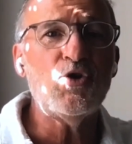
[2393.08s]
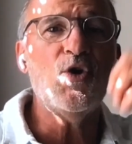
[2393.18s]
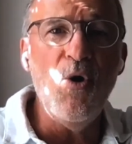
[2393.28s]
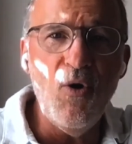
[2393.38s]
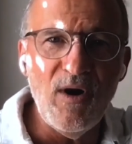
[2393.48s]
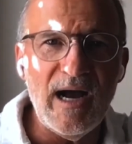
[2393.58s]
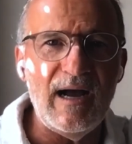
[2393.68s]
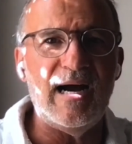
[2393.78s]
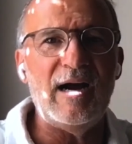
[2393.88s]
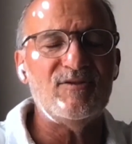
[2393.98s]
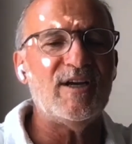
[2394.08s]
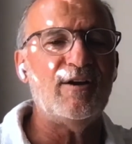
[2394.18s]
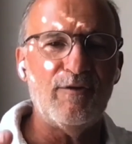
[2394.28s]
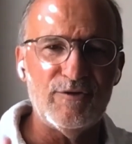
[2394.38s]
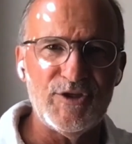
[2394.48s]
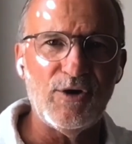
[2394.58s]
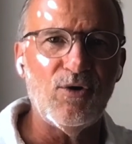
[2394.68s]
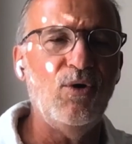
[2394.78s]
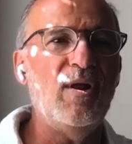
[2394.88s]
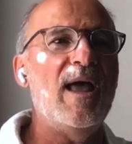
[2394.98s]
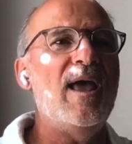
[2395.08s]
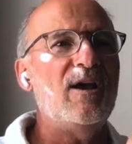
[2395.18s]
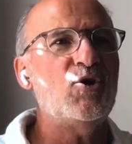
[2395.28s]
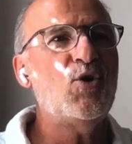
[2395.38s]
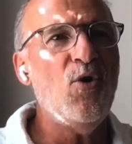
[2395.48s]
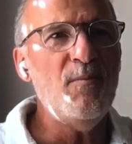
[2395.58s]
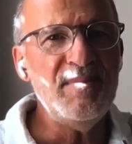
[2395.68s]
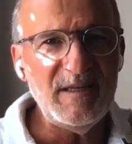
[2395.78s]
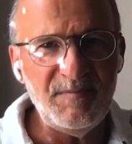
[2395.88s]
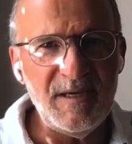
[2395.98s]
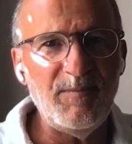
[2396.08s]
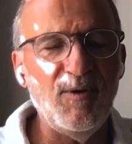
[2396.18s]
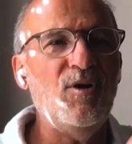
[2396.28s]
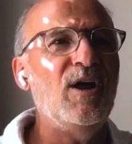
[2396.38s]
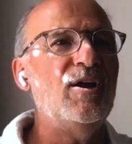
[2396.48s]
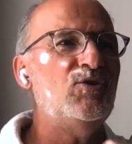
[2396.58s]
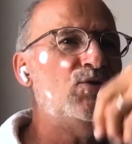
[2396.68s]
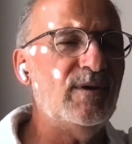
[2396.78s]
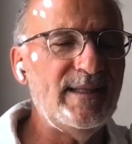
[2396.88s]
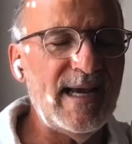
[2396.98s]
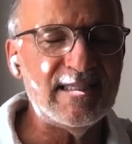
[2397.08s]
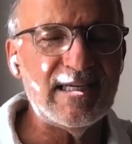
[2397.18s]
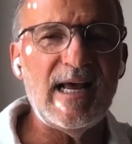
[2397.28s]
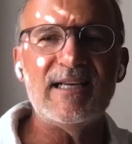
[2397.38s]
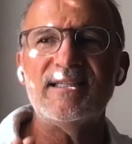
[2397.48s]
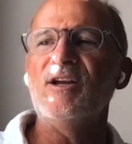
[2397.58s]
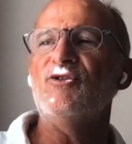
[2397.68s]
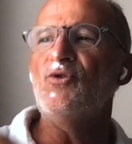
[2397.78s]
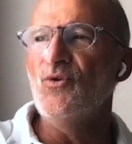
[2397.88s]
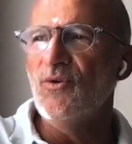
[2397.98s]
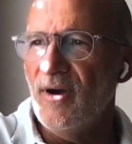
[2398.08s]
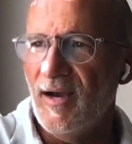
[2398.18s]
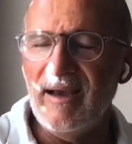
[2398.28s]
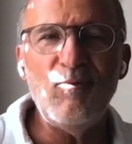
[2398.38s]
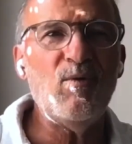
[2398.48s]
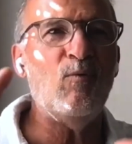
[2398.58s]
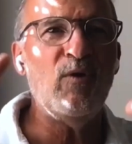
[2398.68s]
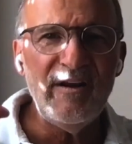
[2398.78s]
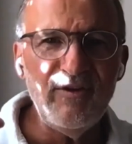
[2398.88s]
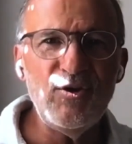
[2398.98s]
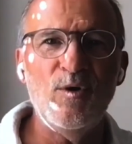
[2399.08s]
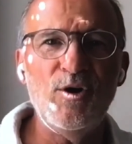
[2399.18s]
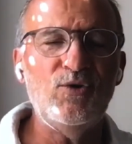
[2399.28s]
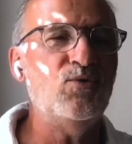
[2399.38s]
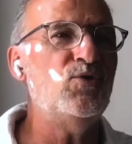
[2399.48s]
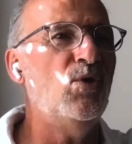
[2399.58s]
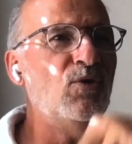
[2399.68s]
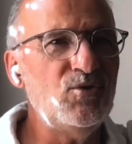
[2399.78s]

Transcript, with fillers: go outside of your circle go meet people, do a dance class, do uh, whatever you want to do. Go